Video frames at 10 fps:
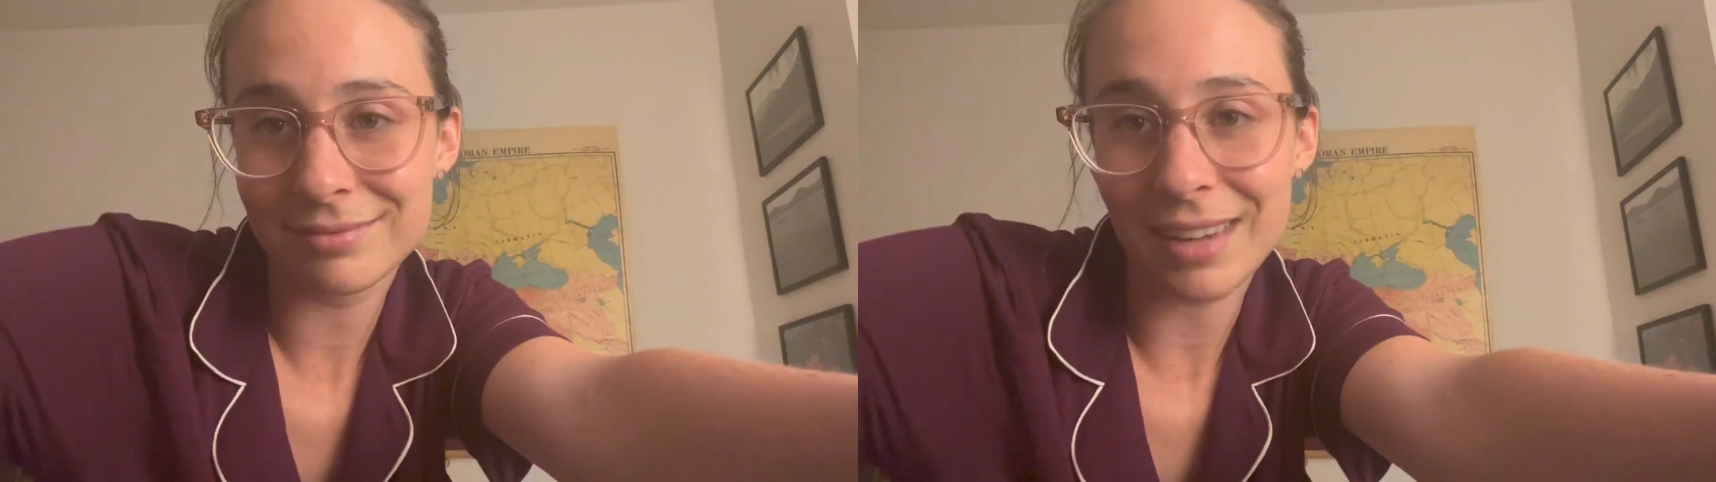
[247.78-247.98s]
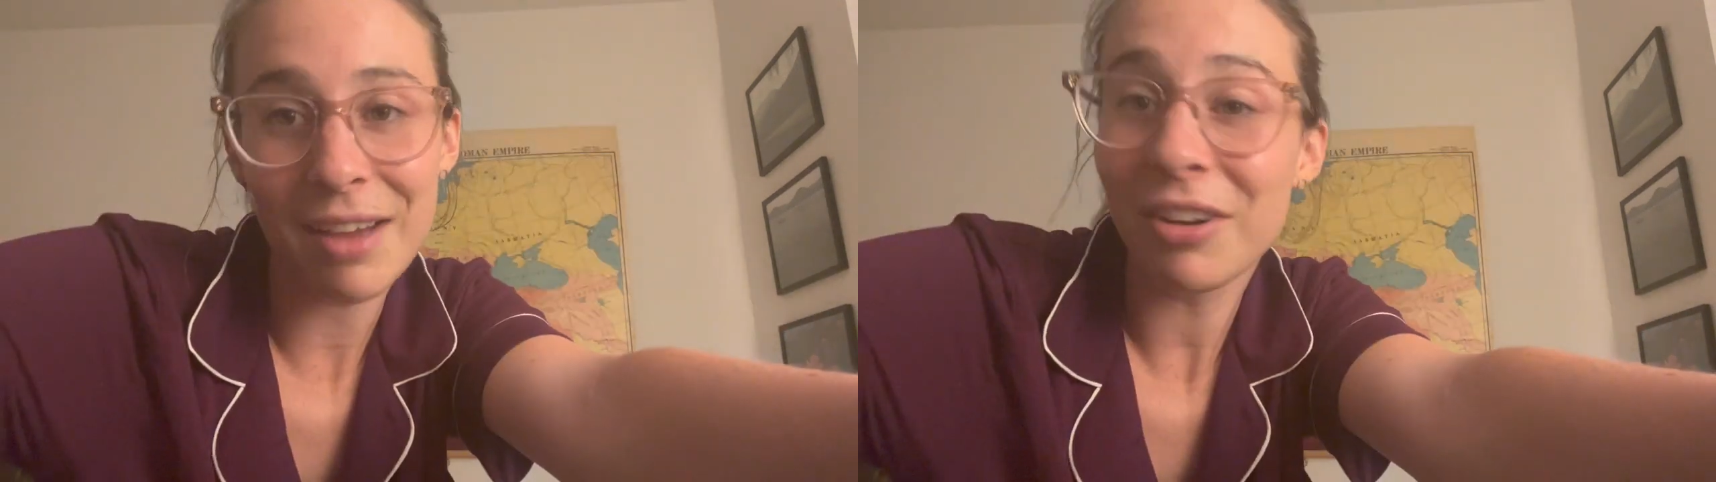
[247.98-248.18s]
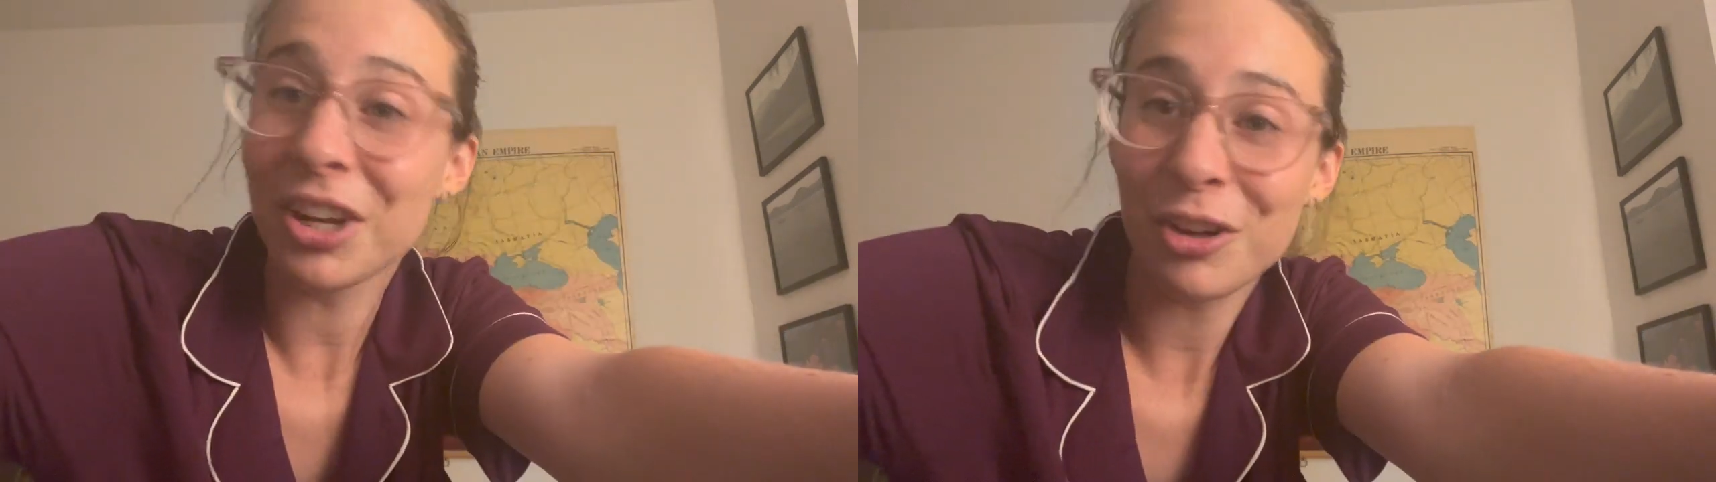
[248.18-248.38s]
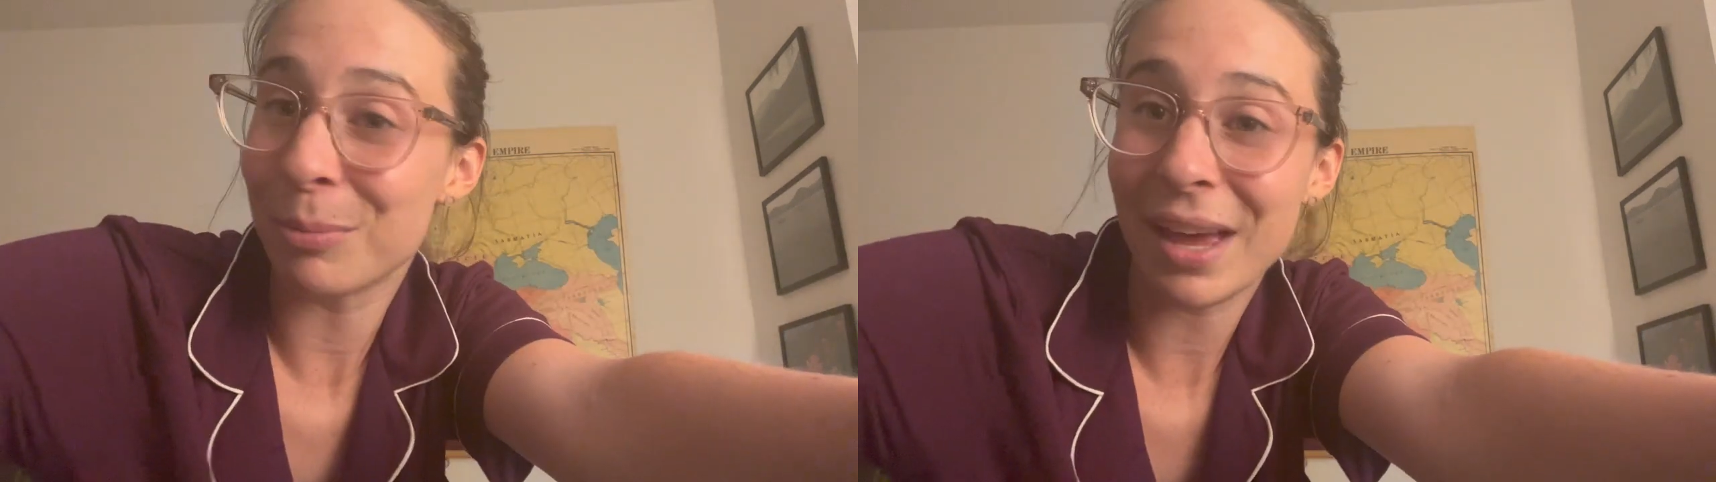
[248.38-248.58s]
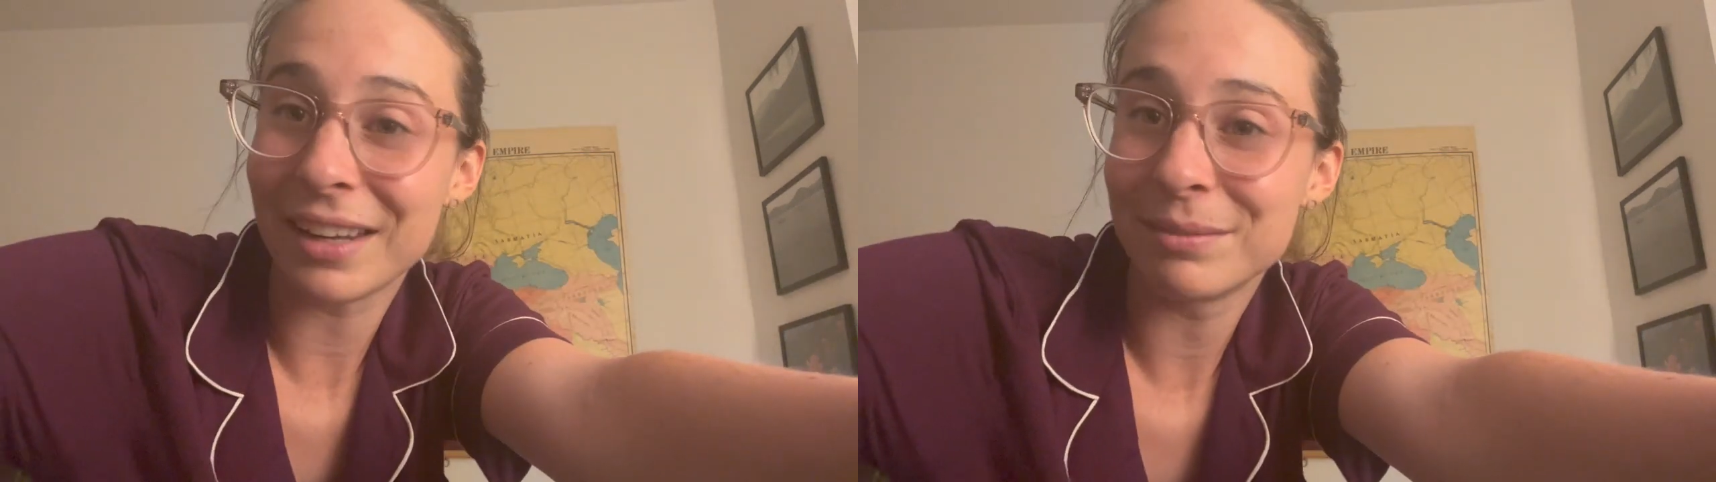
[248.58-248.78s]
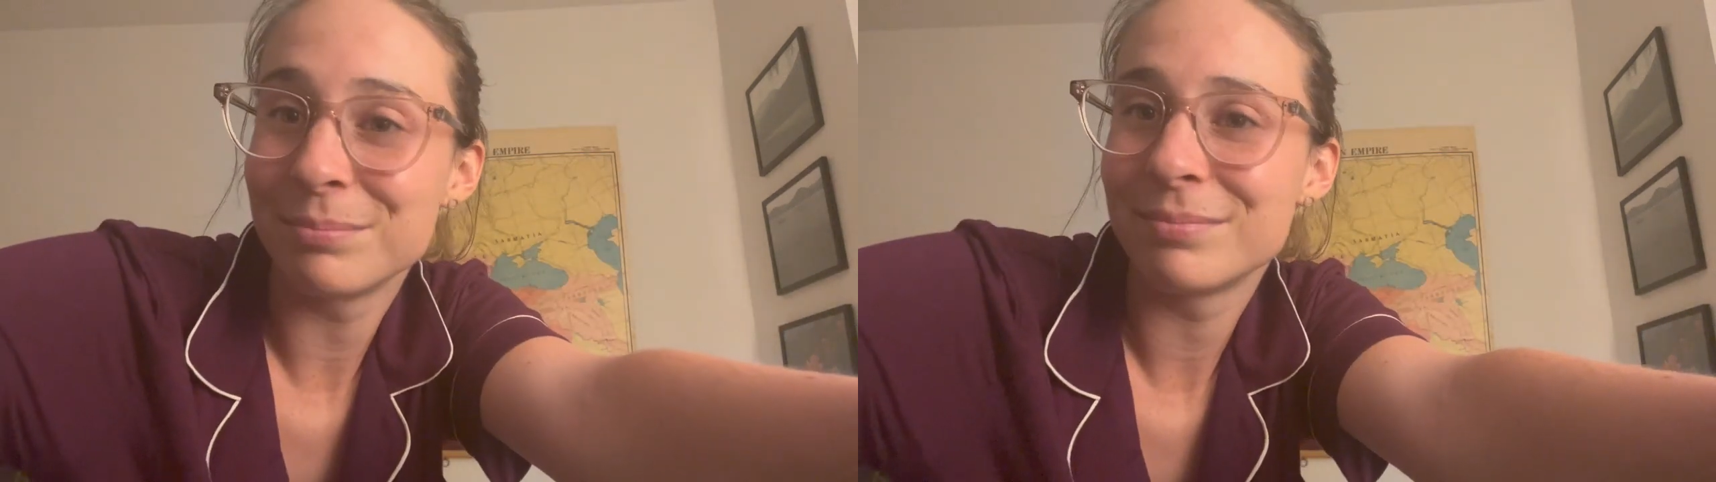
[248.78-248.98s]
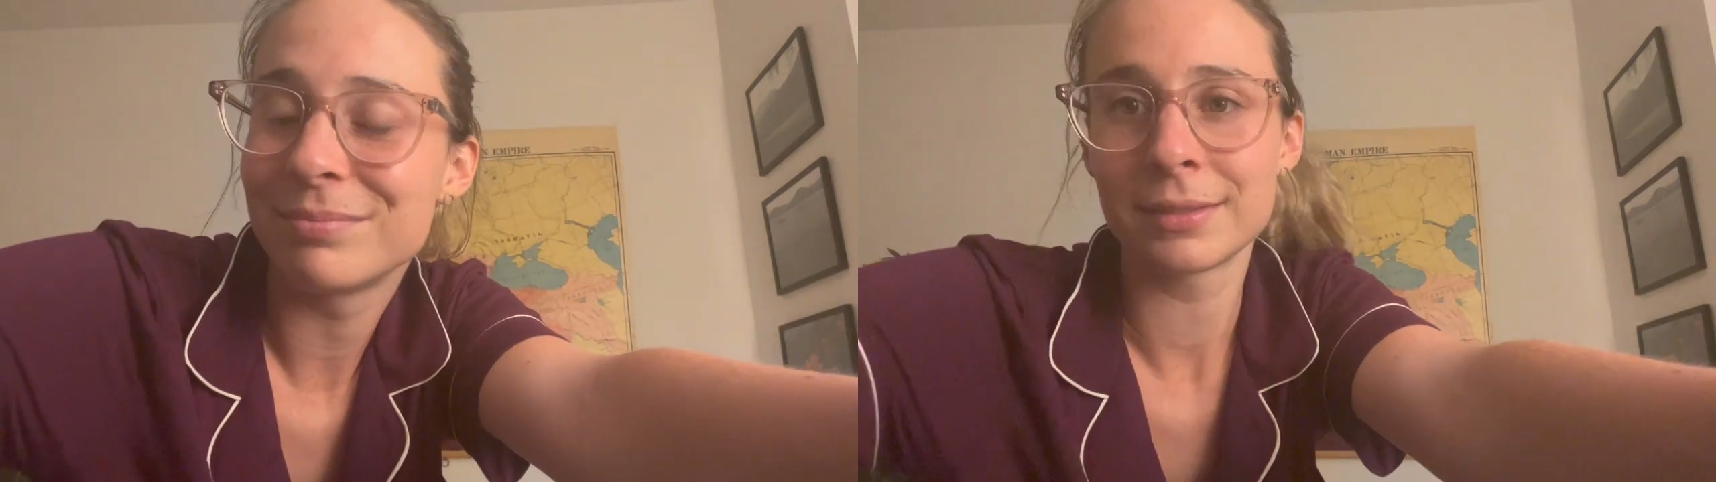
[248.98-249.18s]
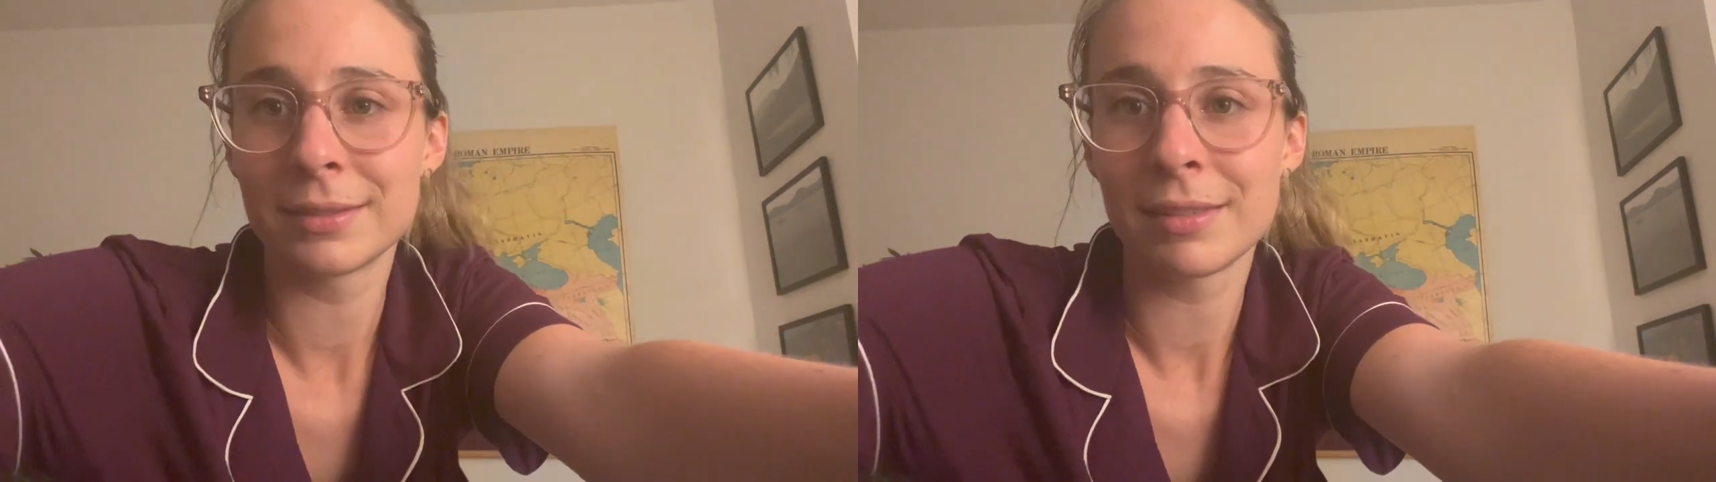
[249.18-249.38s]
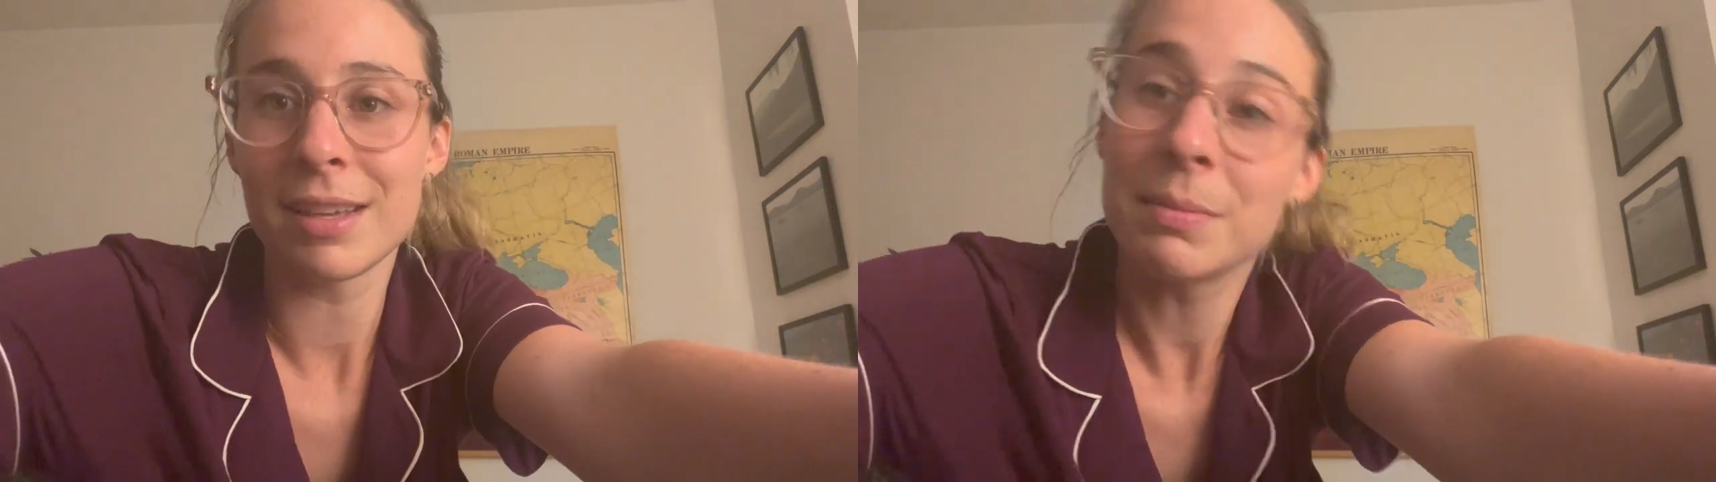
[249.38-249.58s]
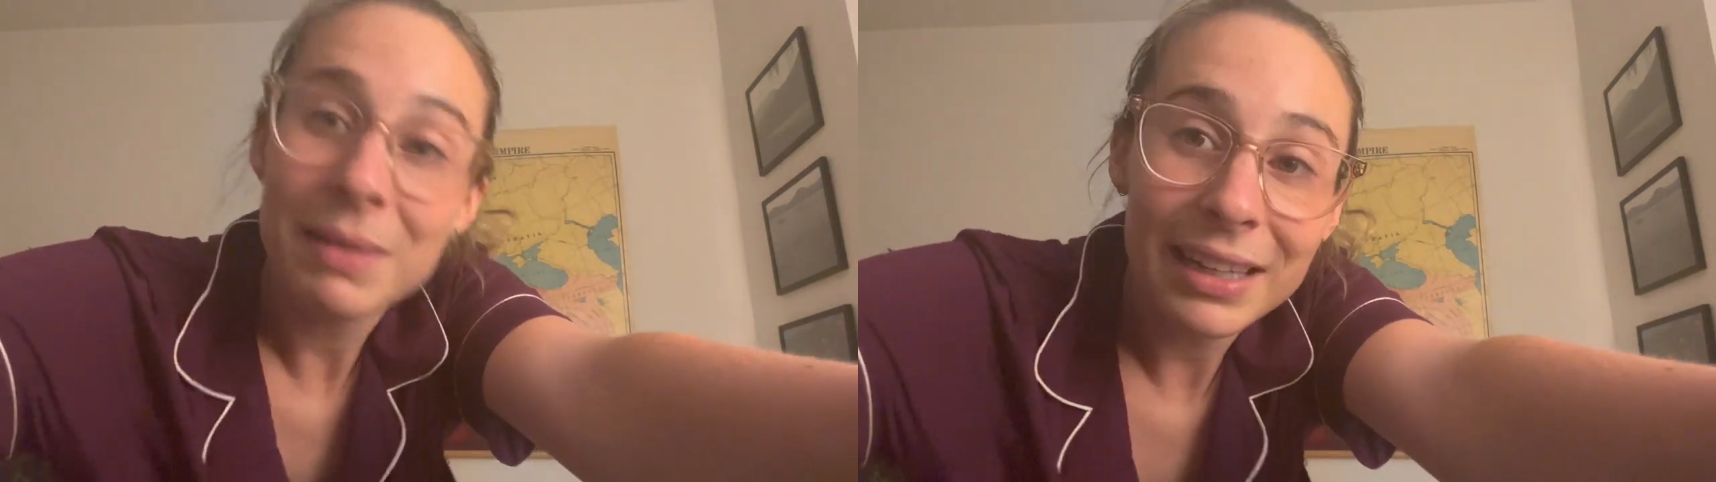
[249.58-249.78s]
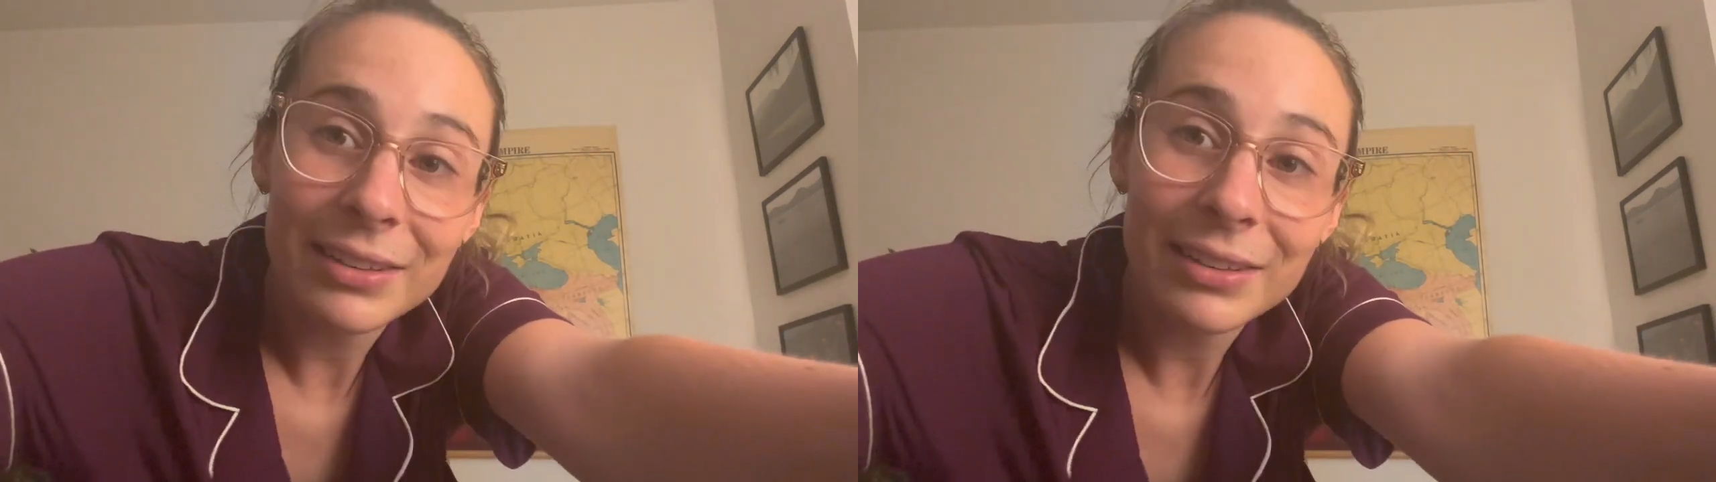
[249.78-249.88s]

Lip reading: I've gotta go to bed. Speak Now